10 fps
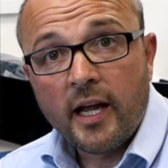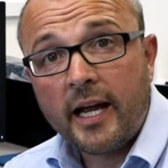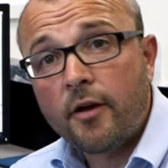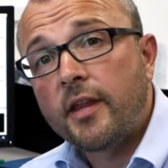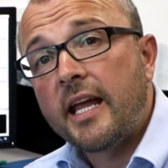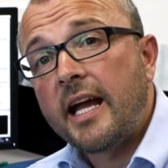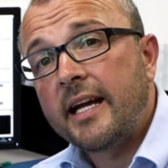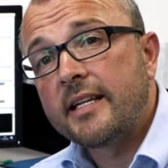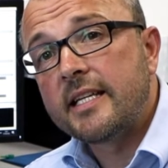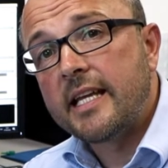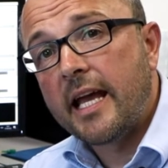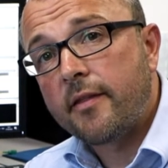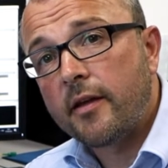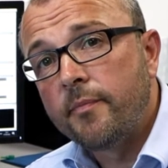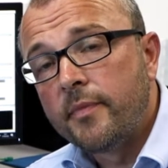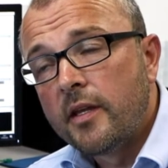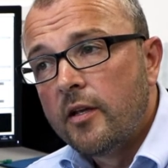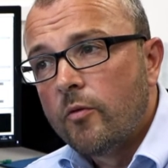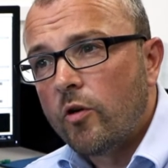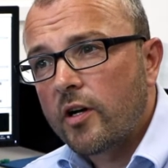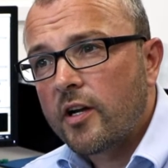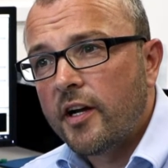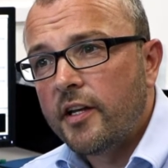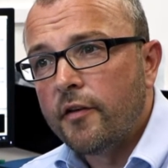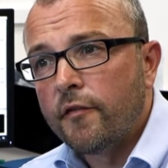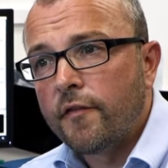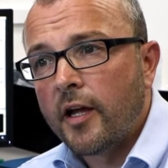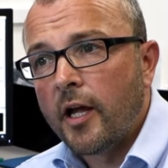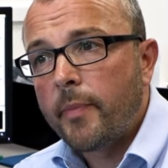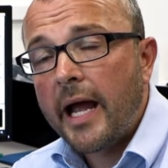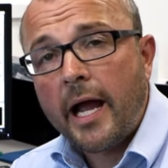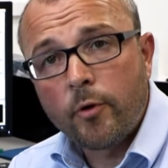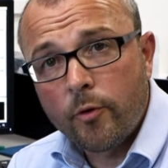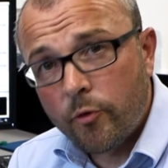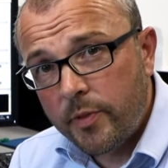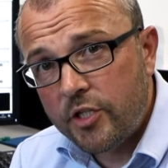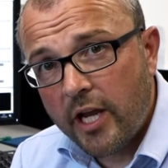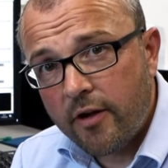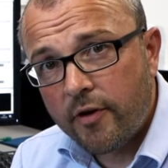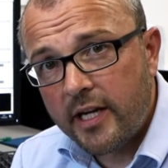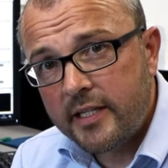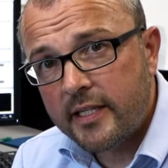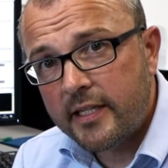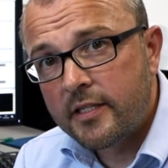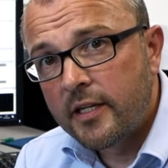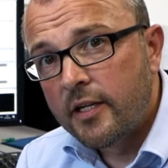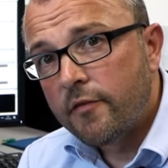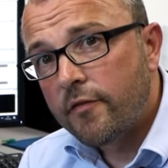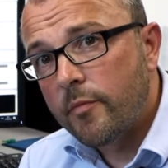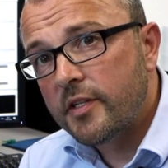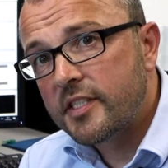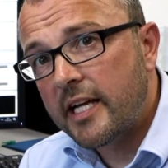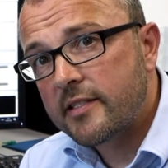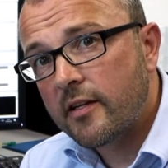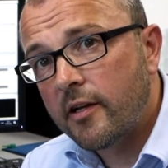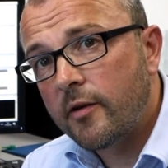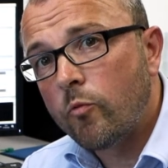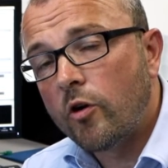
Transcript: how they hang together, what kind of power will be generated from the satellite,